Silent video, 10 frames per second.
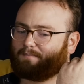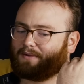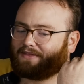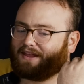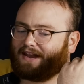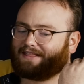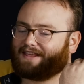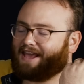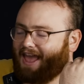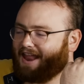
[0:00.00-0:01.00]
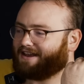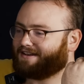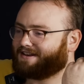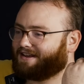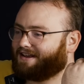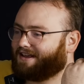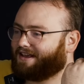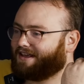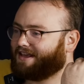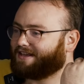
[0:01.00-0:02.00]
But then at the end,
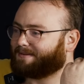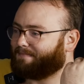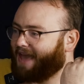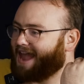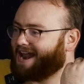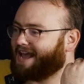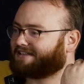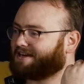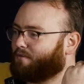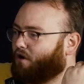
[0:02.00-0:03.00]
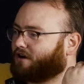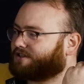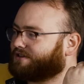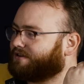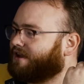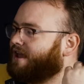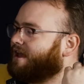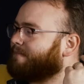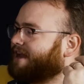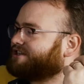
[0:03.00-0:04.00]
he's a badass and he walks through.
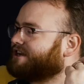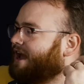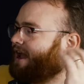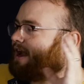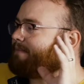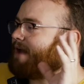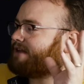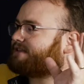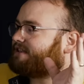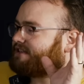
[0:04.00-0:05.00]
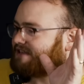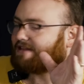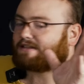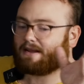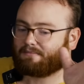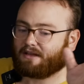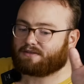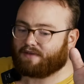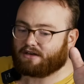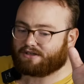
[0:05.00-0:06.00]
Imagine how, and I'm not, it's not the same thing
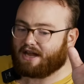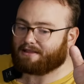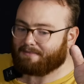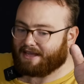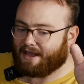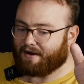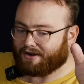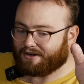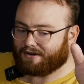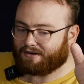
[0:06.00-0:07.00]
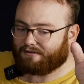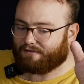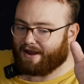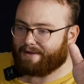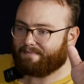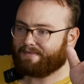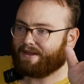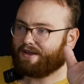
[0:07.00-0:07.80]
as Vader's not the main character. Right. Right.